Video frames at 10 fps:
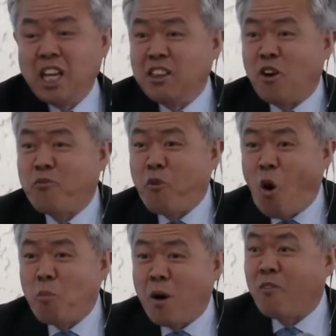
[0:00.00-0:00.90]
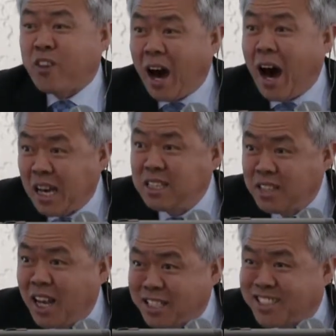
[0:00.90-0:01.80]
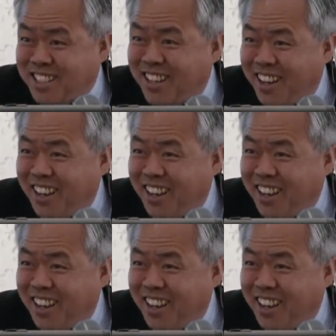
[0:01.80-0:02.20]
in the form of kindness.